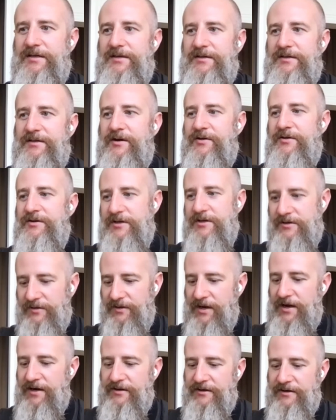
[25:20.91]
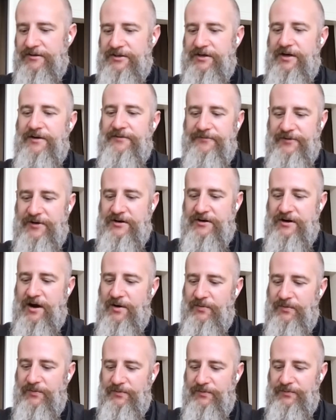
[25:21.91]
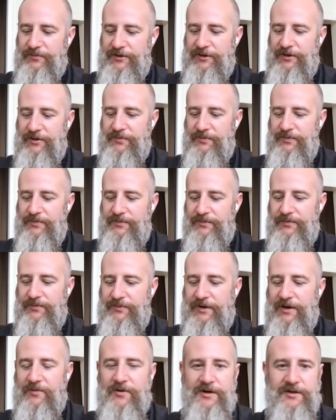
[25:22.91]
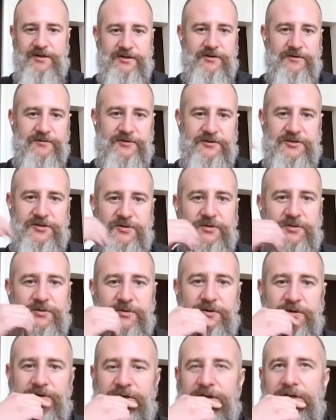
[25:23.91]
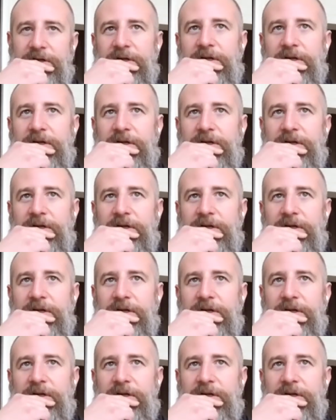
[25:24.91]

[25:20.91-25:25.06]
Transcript: a year later, trying to figure out, what I wanted to do for school.